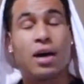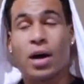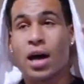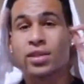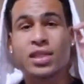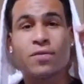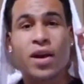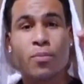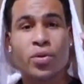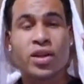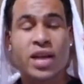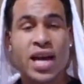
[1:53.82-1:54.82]
I'll see if I can
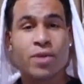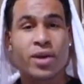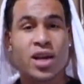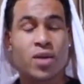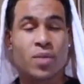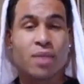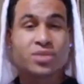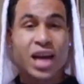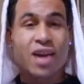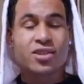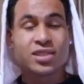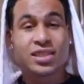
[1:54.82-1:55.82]
put in an edit right here, but I'm
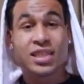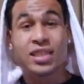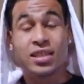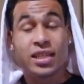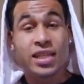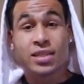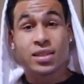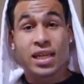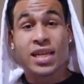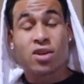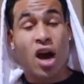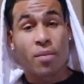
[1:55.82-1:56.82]
tired of seeing these
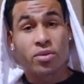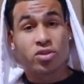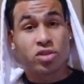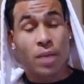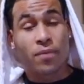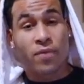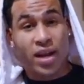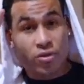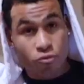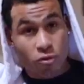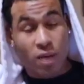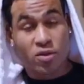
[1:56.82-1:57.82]
e-commerce Shopify
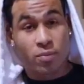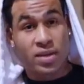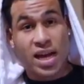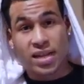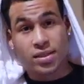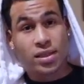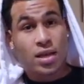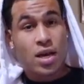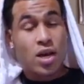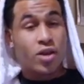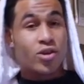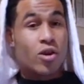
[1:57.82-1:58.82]
dropshipping ads.
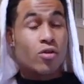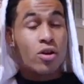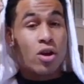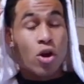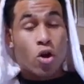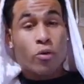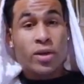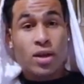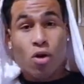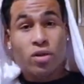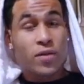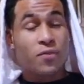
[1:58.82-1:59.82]
Hurry,
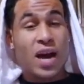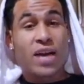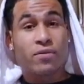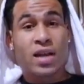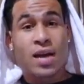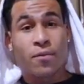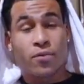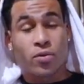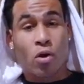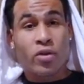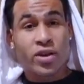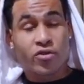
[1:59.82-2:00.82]
only 5 left.
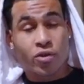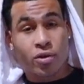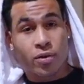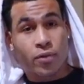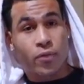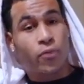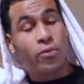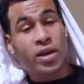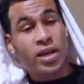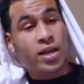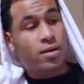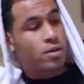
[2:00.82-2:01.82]
Go get your
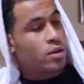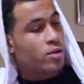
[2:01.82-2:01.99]
free,